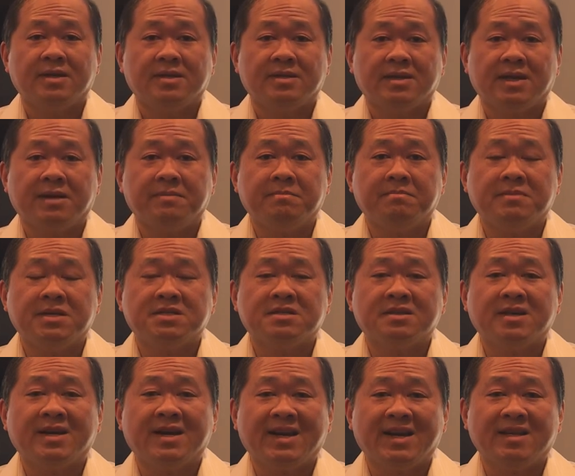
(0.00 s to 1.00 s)
Then
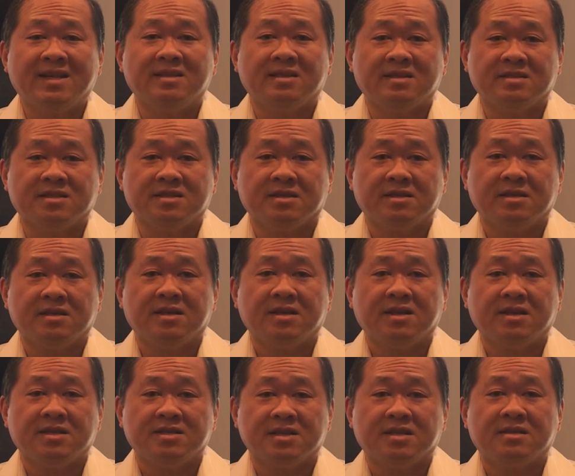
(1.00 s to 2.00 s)
Mr. Anderson
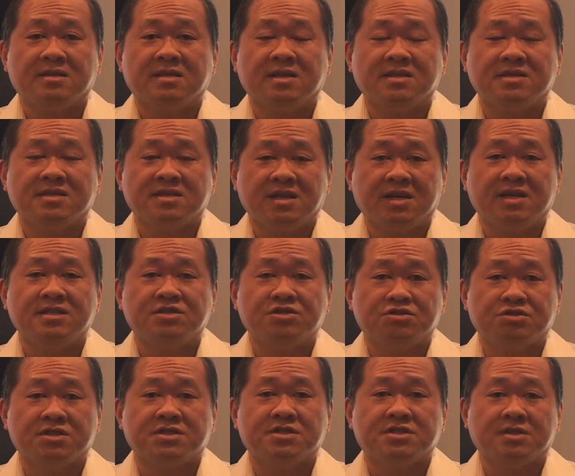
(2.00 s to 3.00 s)
is a
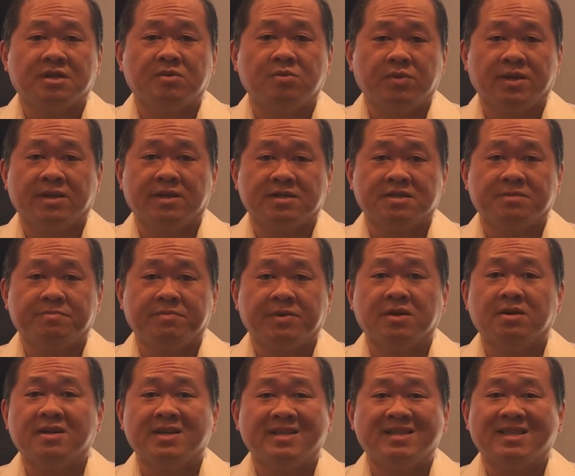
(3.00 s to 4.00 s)
disinterested witness
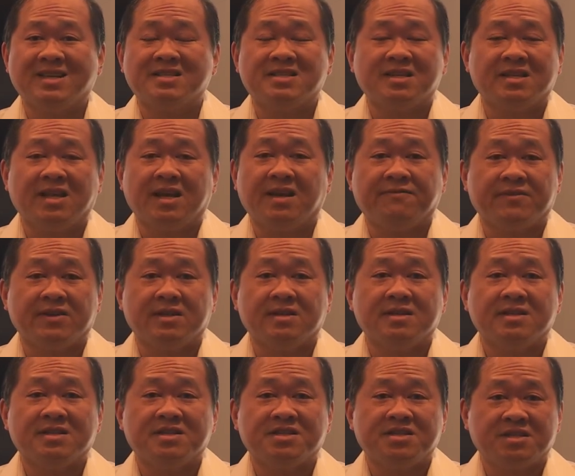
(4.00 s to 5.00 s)
because he doesn't have a
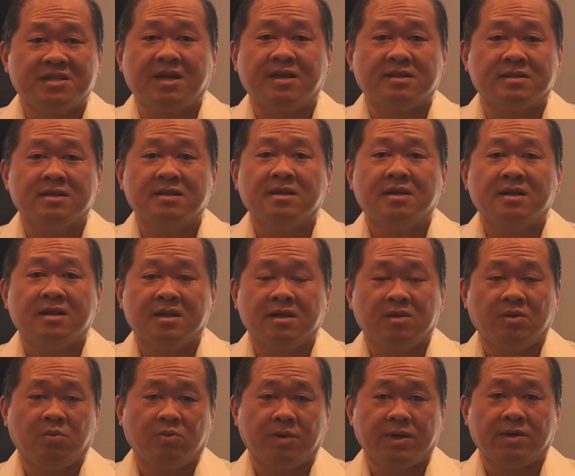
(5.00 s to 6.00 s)
stake in
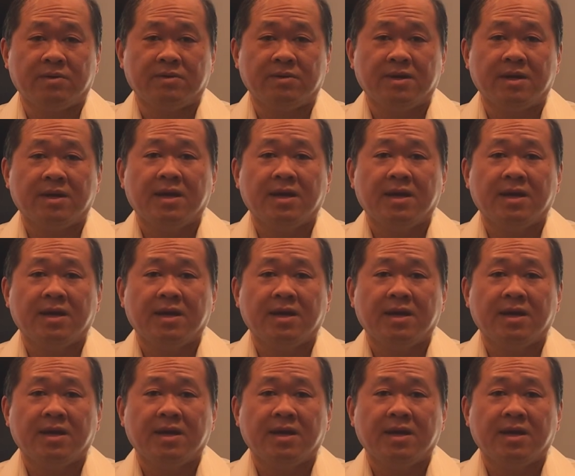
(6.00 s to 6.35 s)
the will.